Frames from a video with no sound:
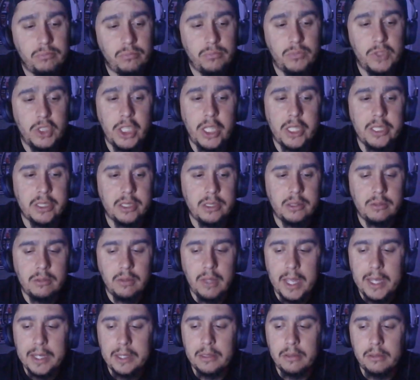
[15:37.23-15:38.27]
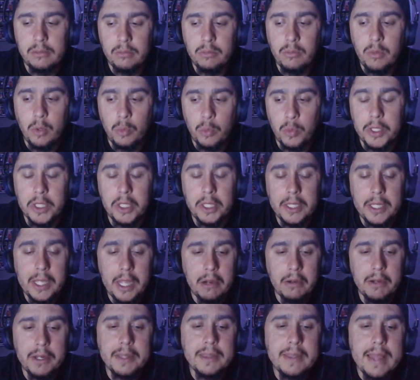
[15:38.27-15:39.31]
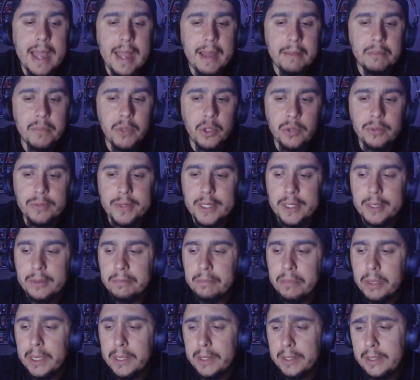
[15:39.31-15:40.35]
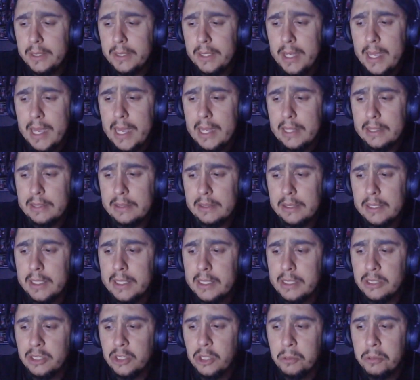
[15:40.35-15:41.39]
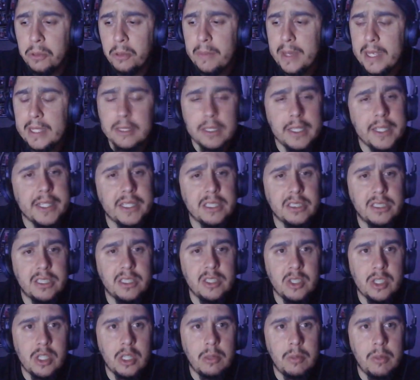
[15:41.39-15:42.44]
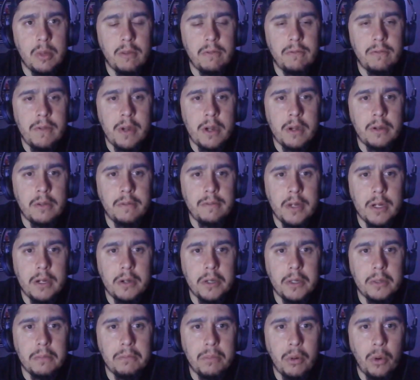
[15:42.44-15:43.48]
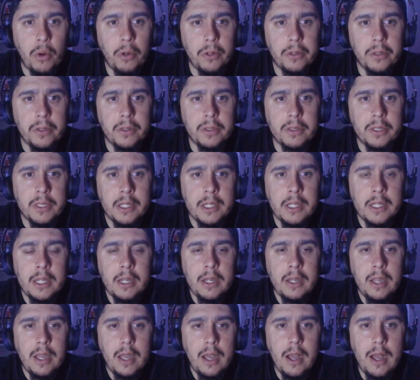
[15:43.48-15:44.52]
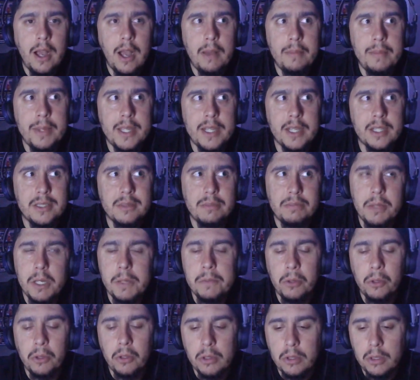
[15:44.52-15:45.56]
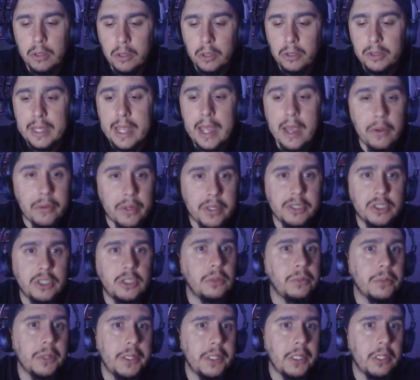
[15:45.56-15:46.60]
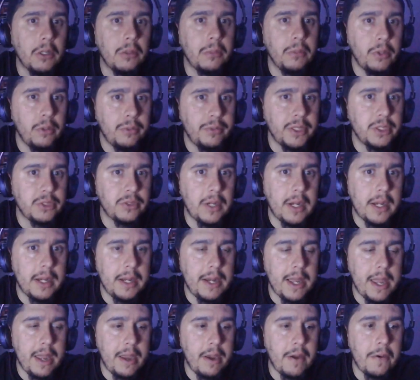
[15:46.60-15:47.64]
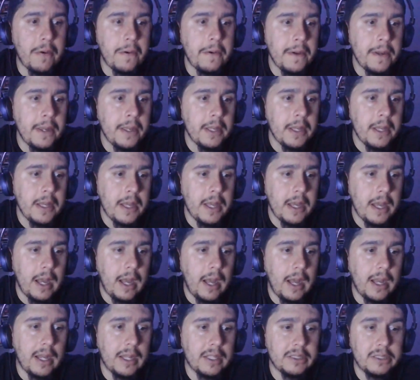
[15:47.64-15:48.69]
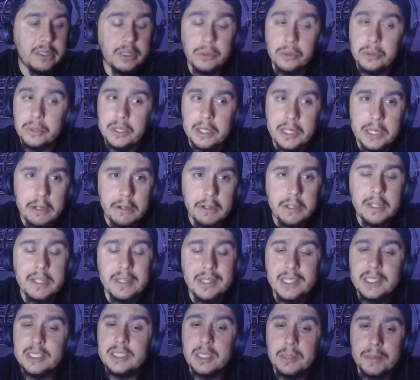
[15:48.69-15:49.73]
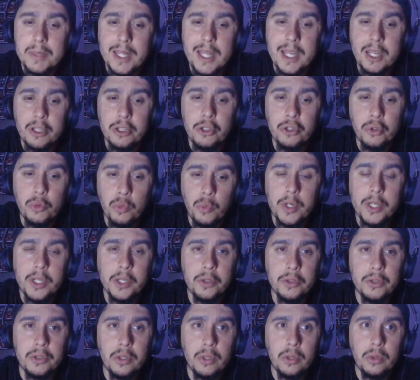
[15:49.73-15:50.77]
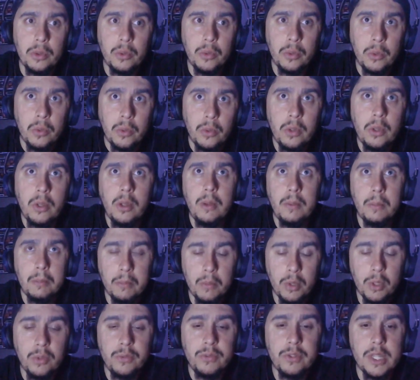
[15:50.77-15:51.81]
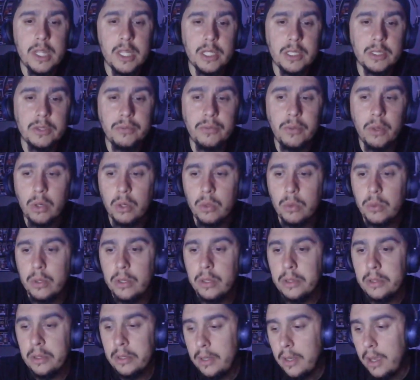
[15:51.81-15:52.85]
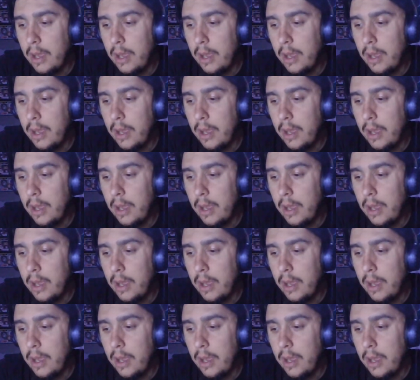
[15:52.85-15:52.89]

Just like, really carried that movie. But yeah, like Superman Legacy is going to be very, very important because people are a little down on superhero movies right now. So they're going to need some of that goodwill to move things forward.